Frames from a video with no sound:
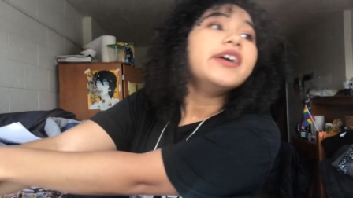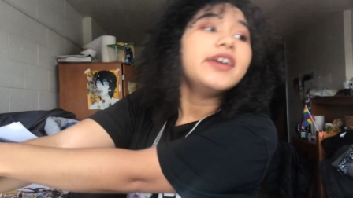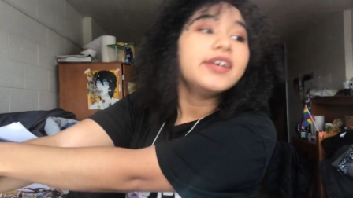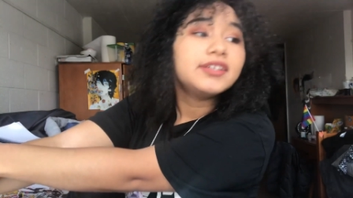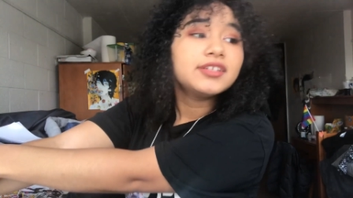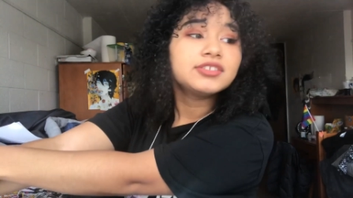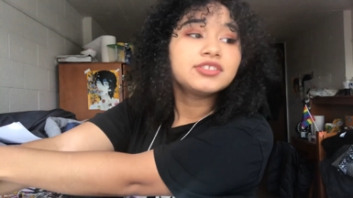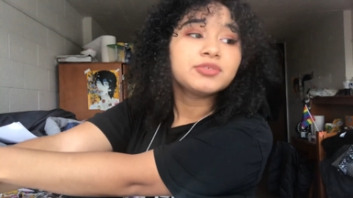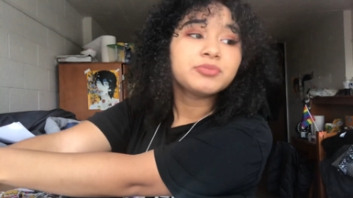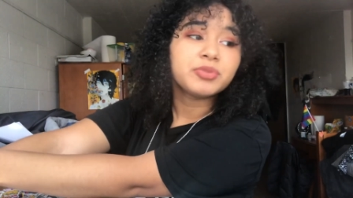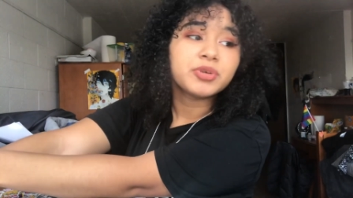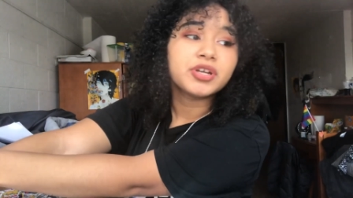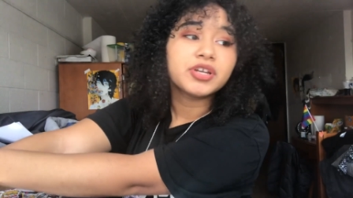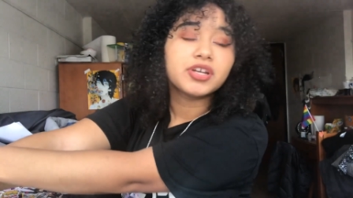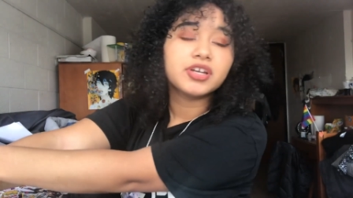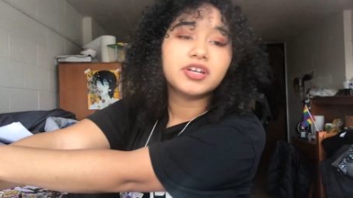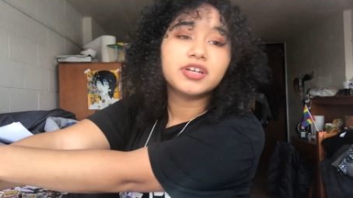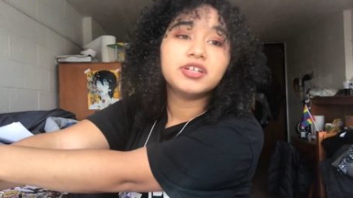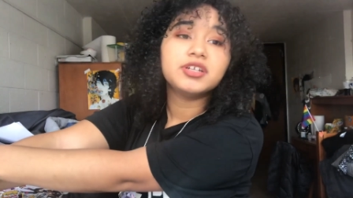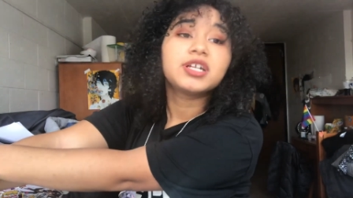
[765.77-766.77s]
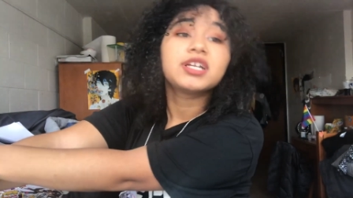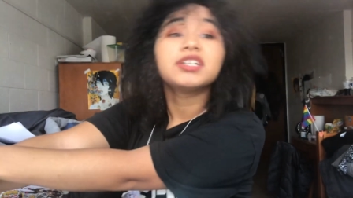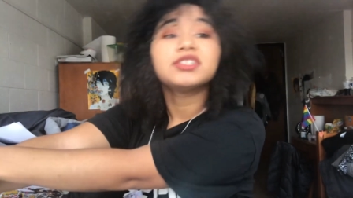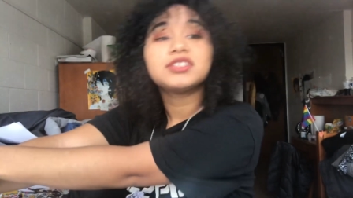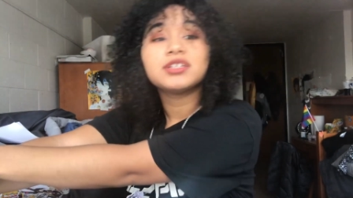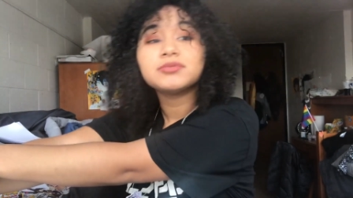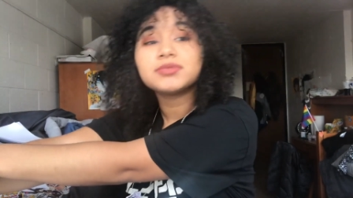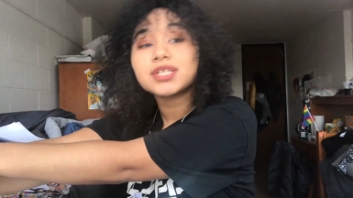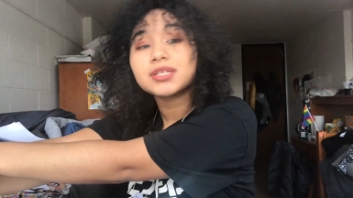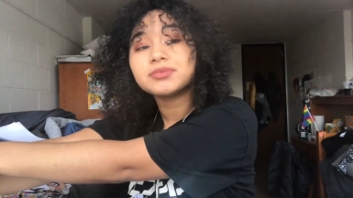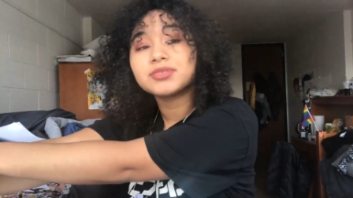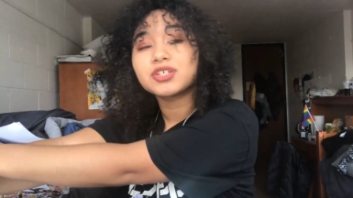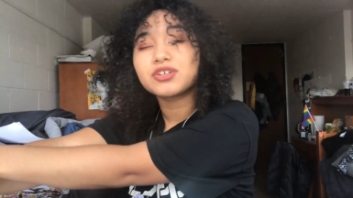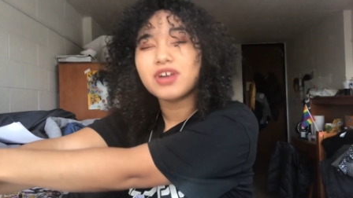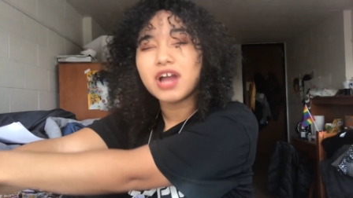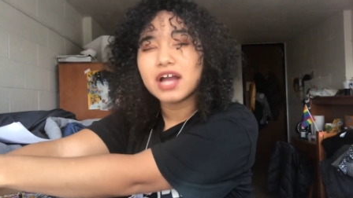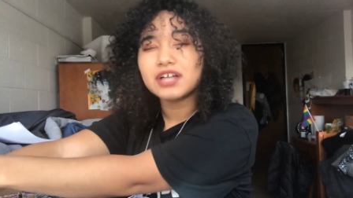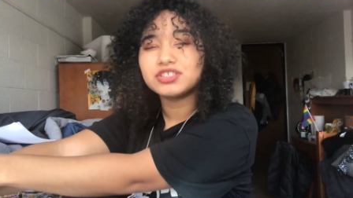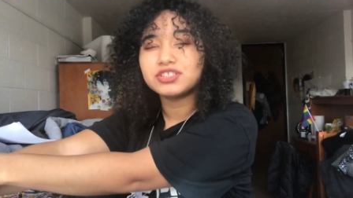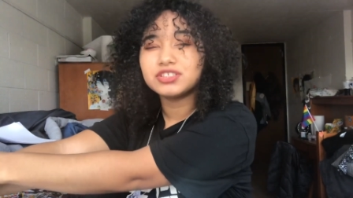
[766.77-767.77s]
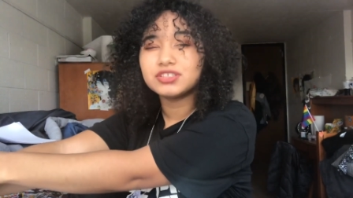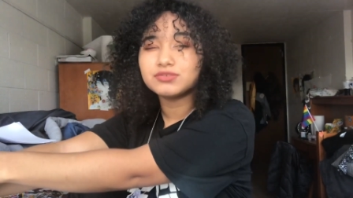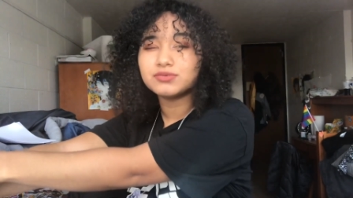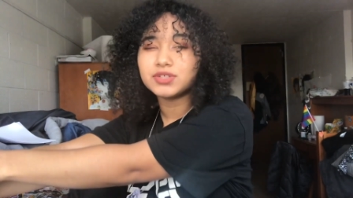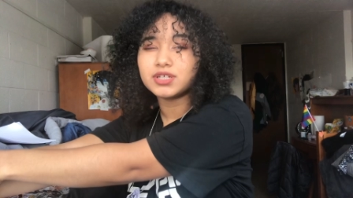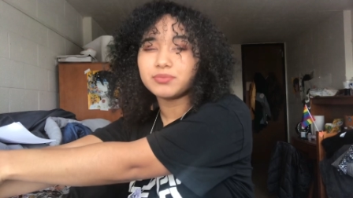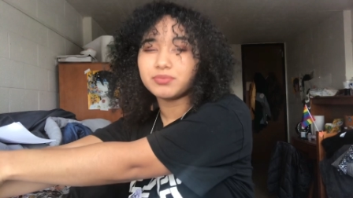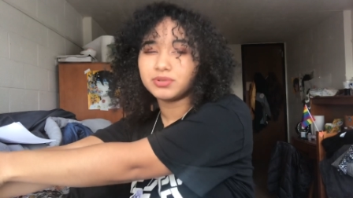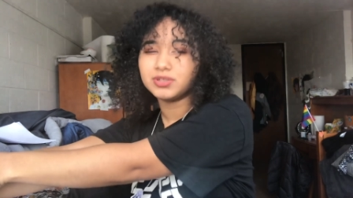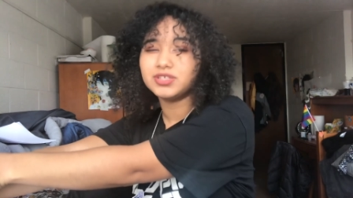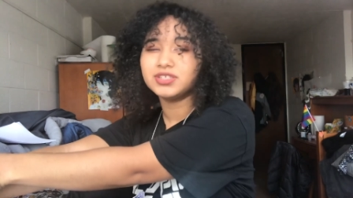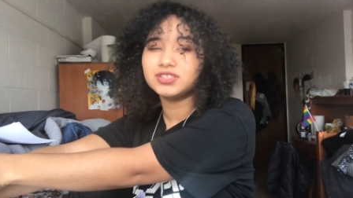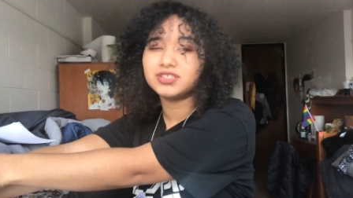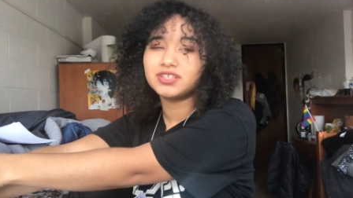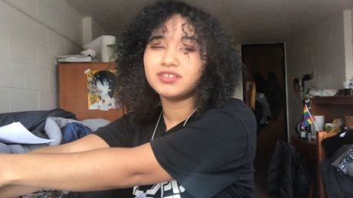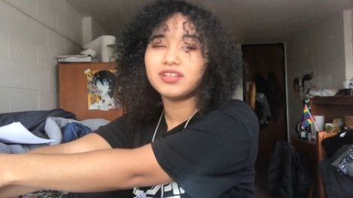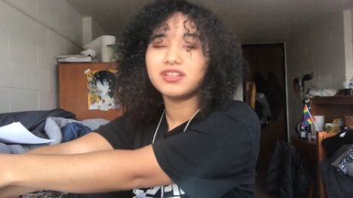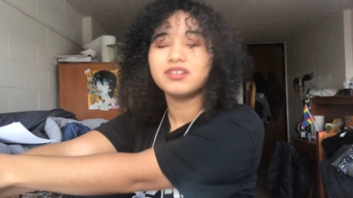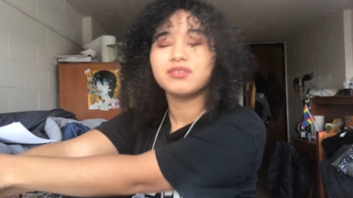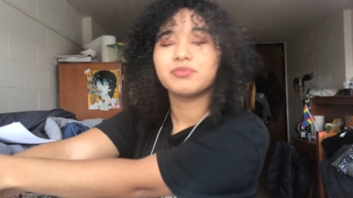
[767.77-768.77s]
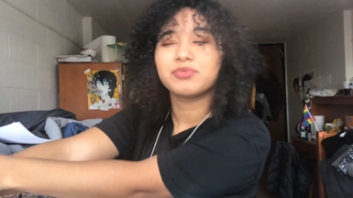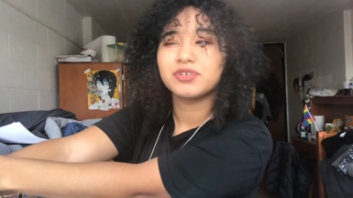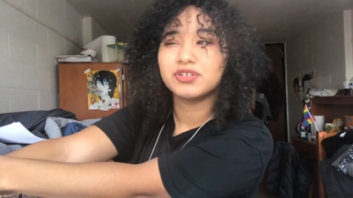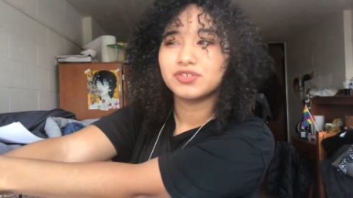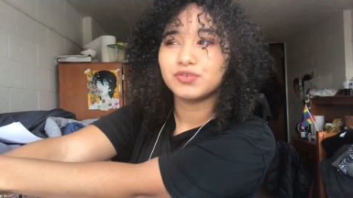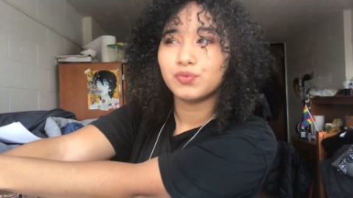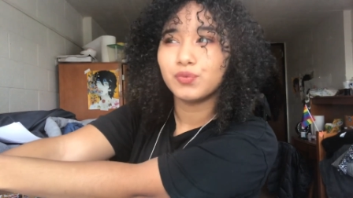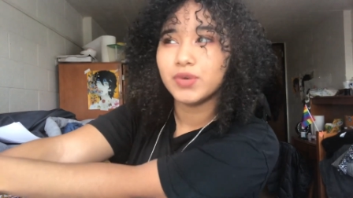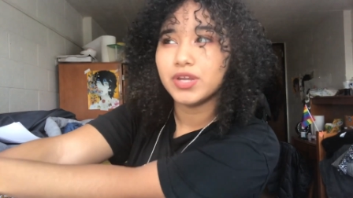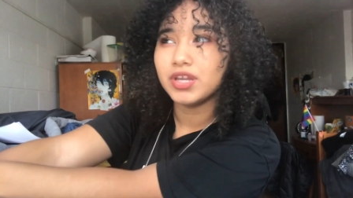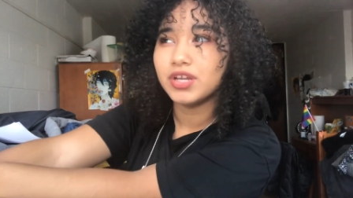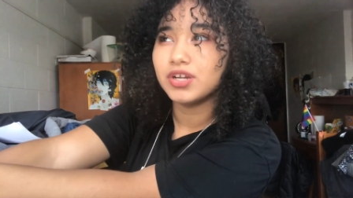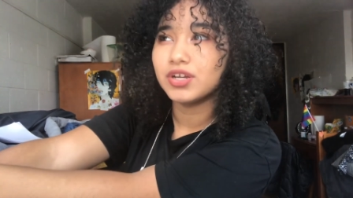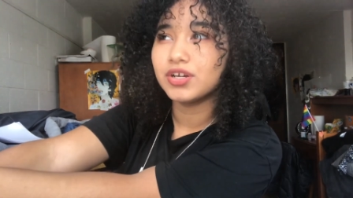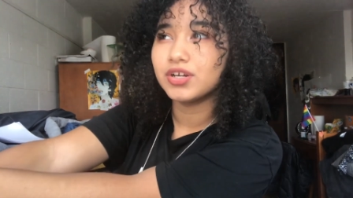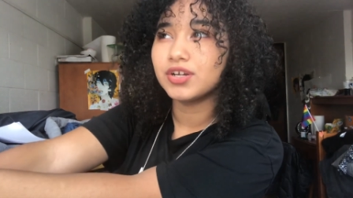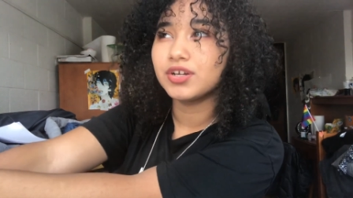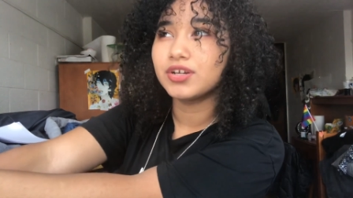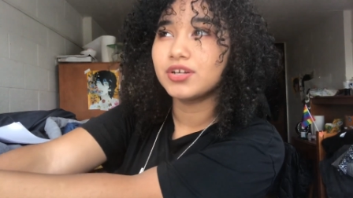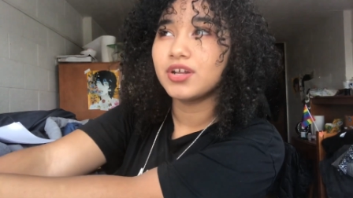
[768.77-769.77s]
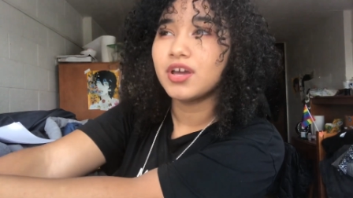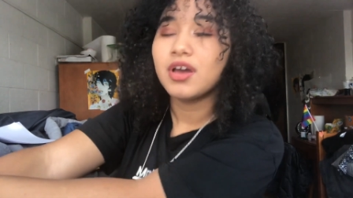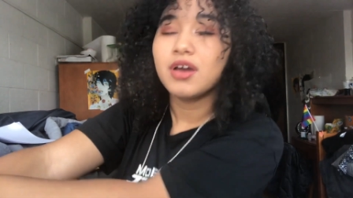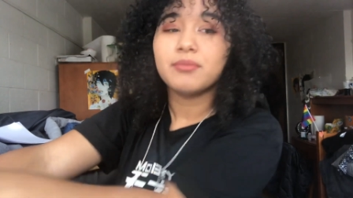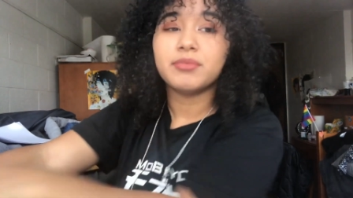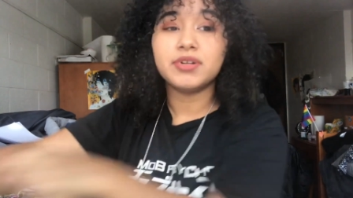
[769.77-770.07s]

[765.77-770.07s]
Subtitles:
it doesn't print good because sometimes it crashes when it prints and then it prints weird,